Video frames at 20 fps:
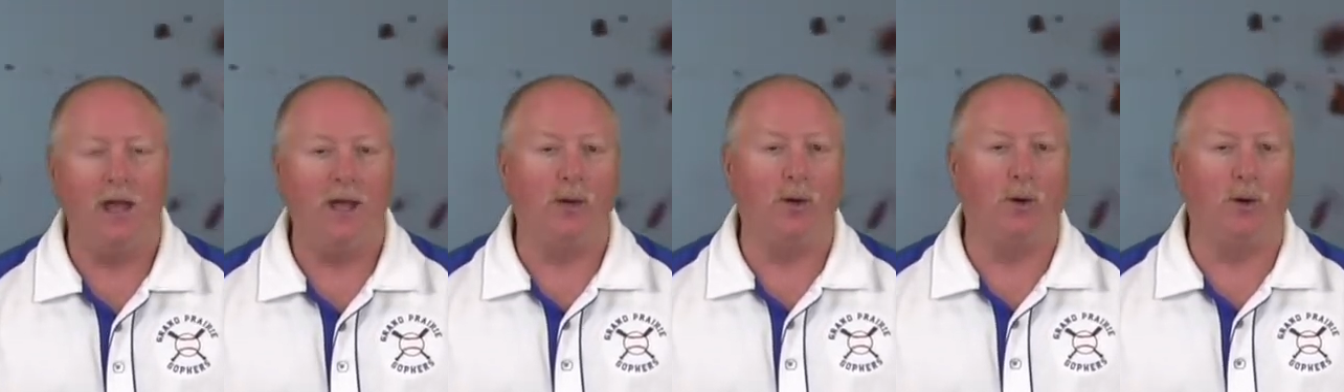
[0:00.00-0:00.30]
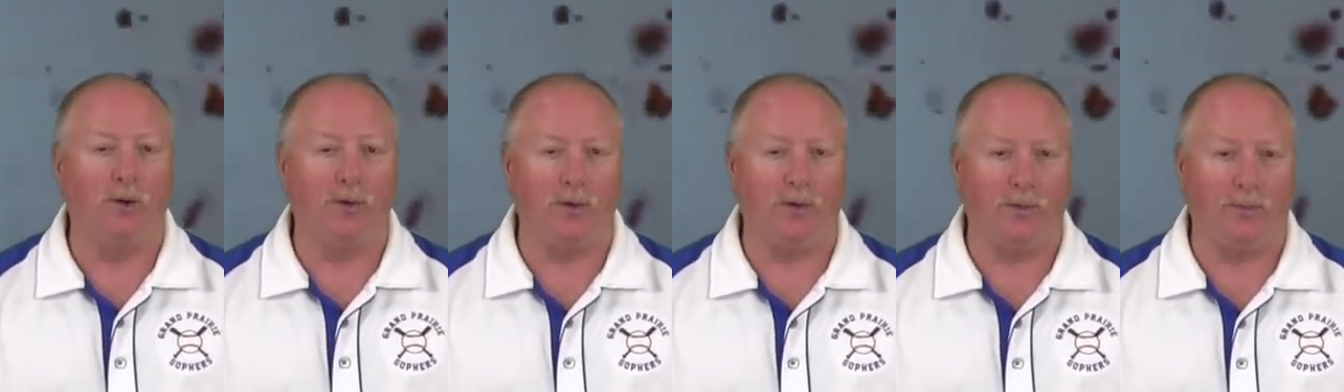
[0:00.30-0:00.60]
In
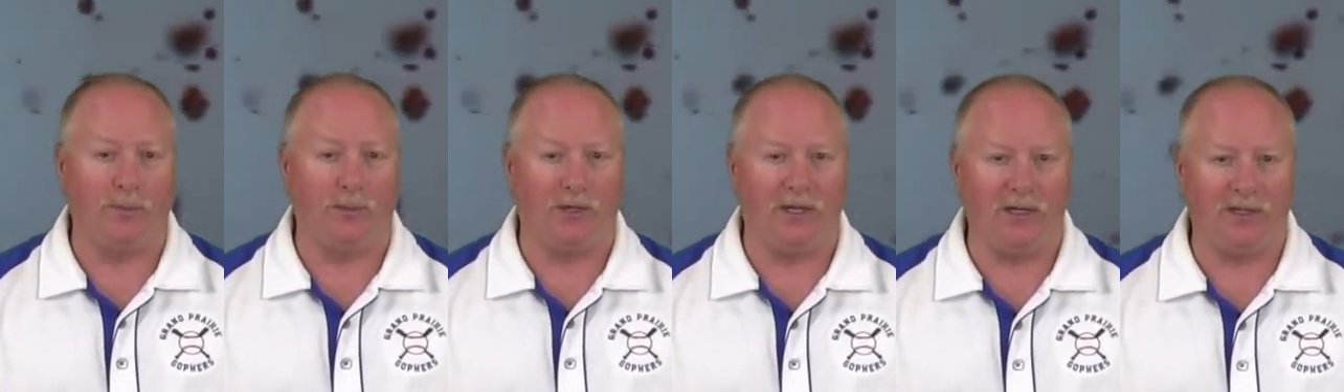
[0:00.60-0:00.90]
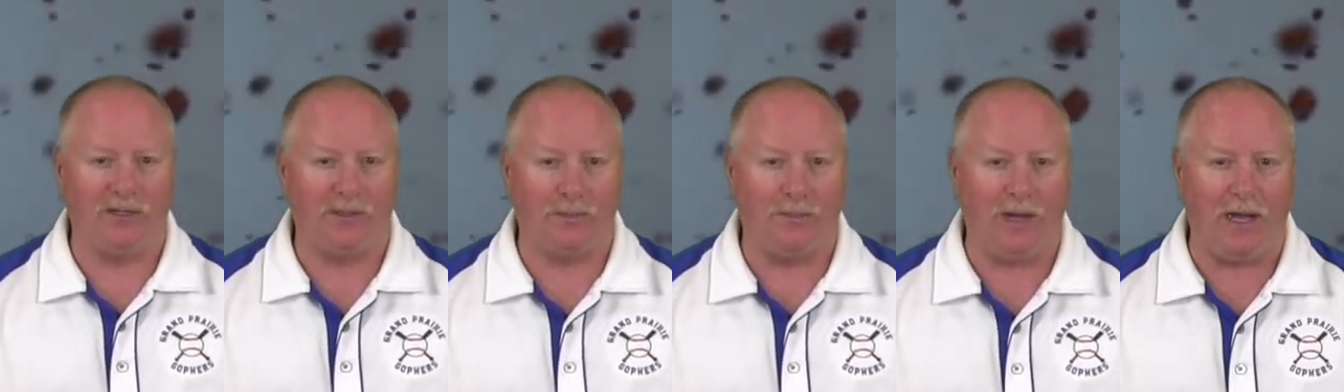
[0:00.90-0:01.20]
order to
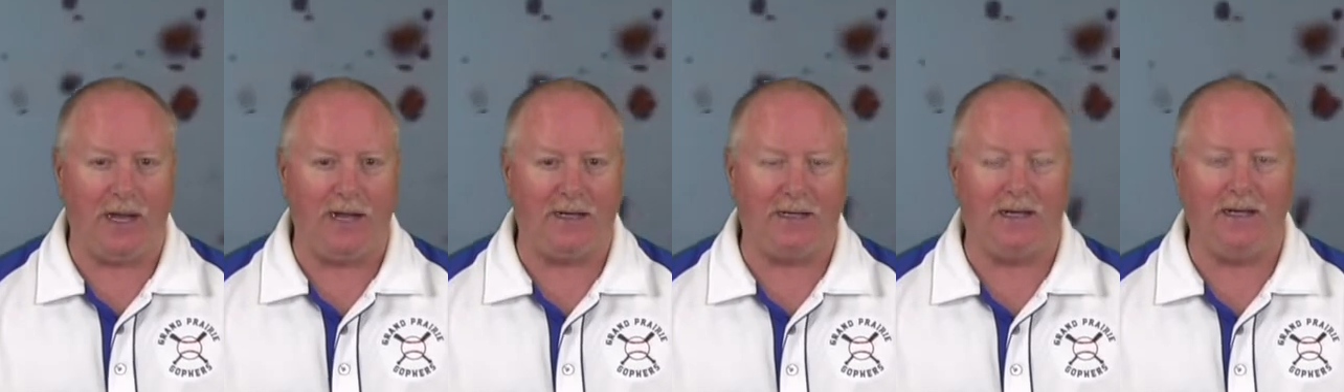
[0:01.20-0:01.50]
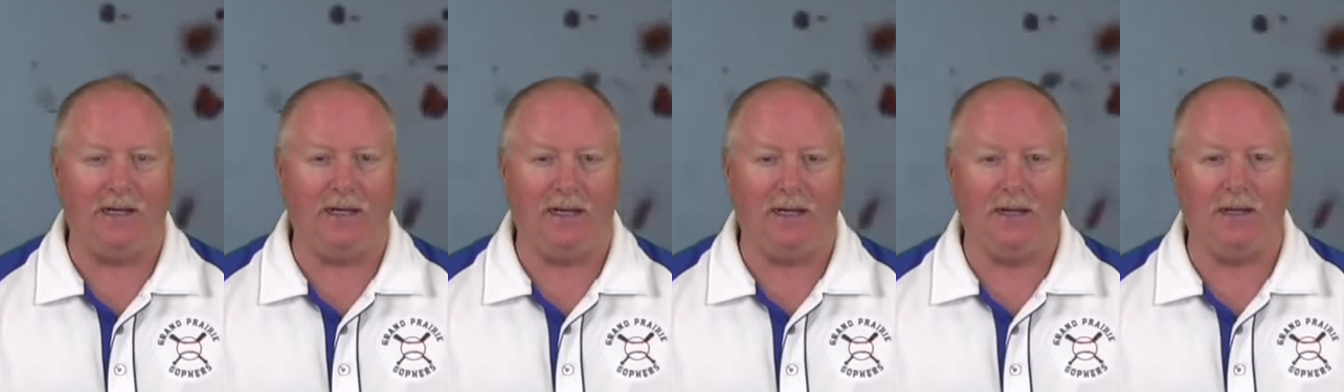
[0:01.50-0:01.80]
participate
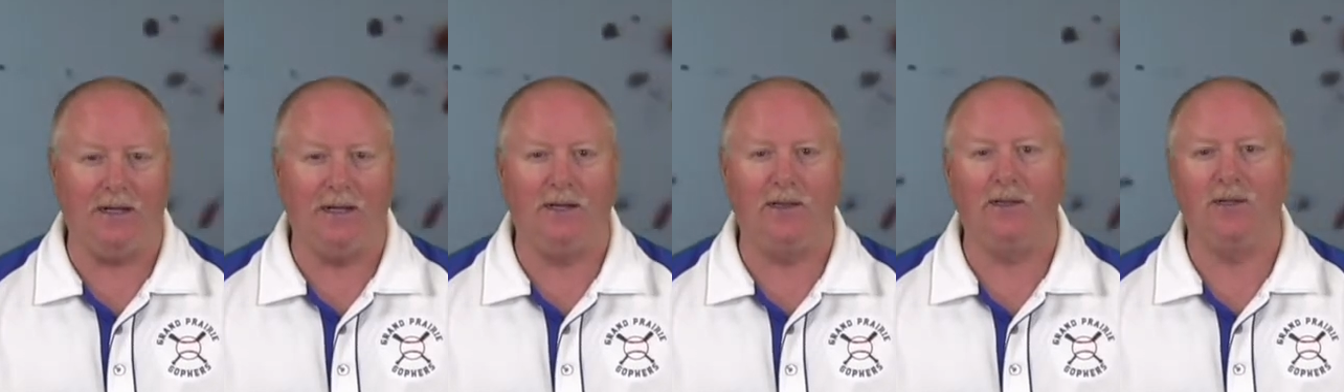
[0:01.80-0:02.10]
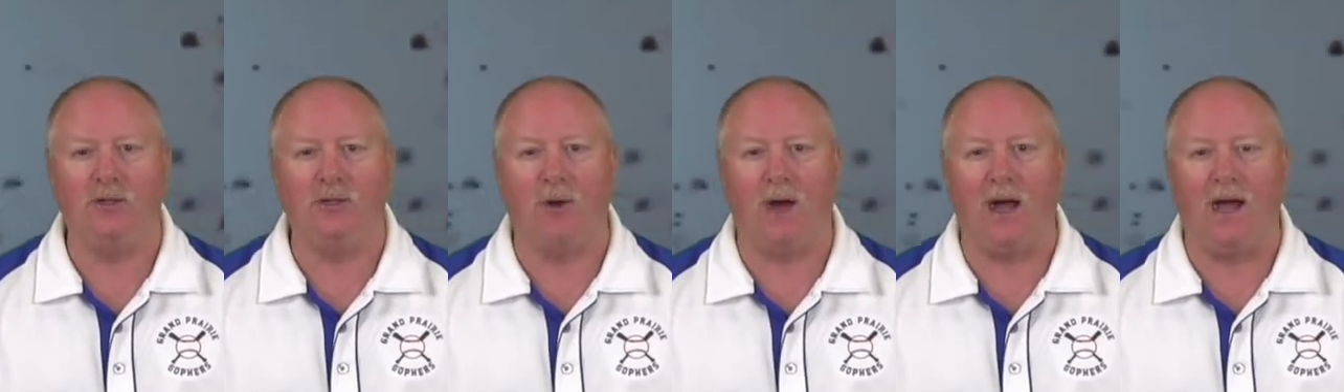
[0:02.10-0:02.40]
in
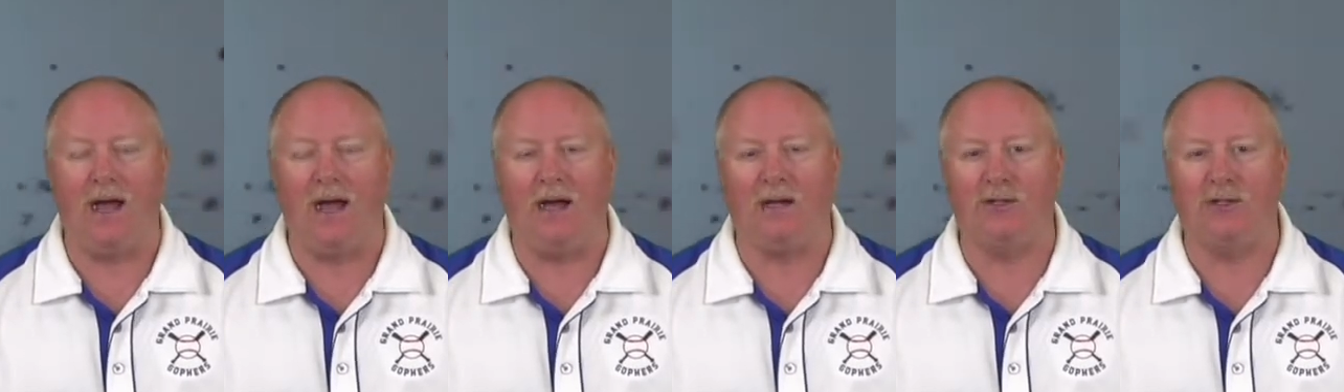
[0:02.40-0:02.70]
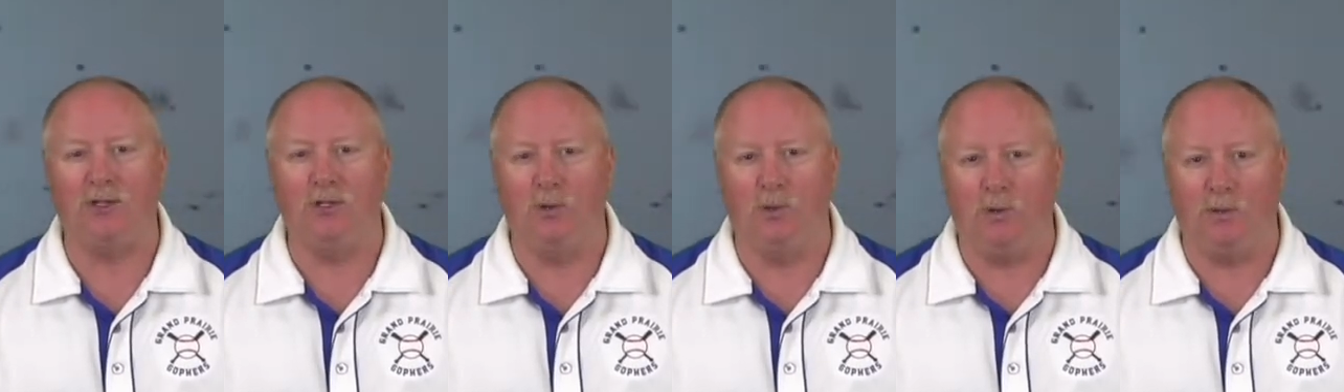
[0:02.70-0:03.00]
the
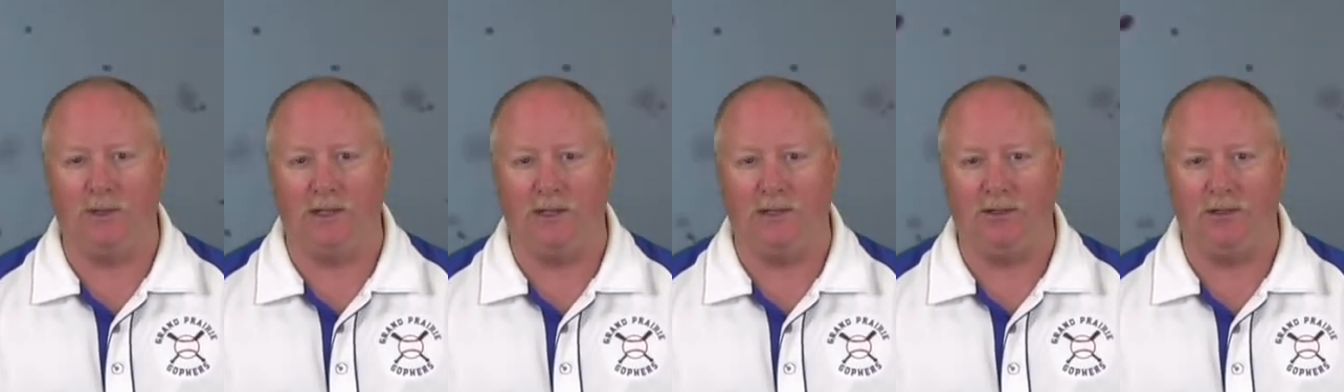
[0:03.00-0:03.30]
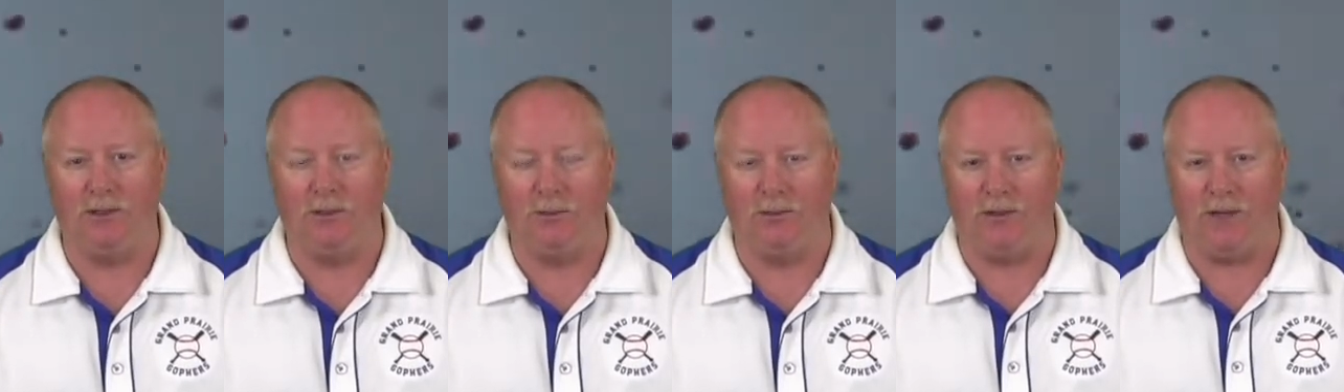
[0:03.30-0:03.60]
tryouts, you will need
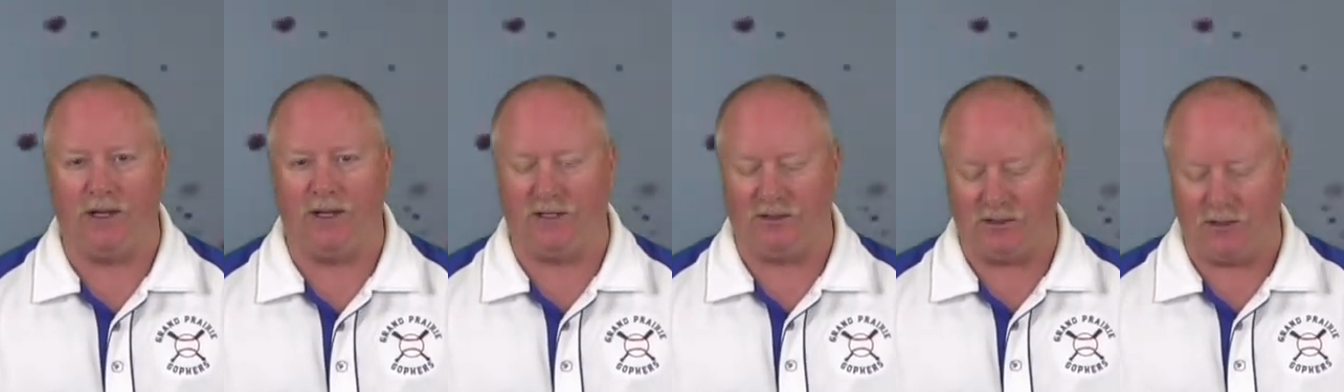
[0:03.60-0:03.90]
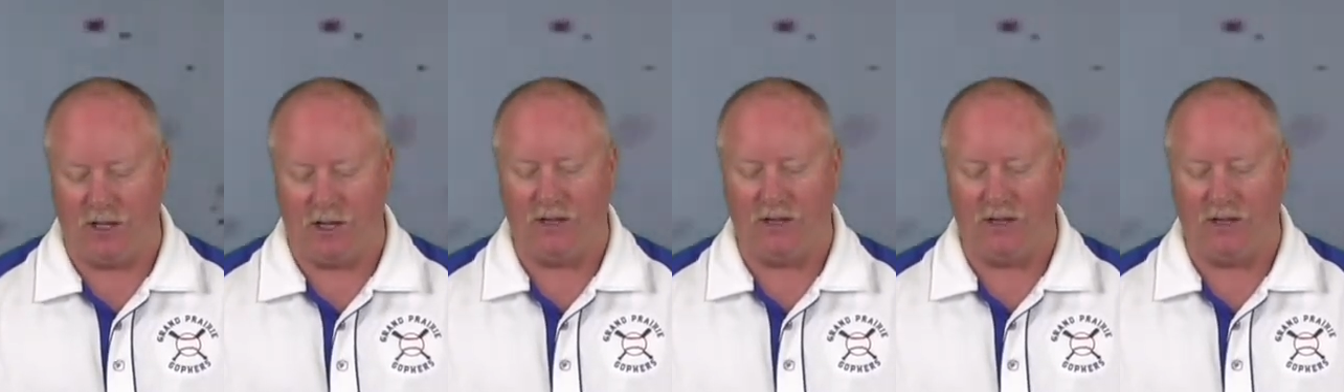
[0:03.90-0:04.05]
two things.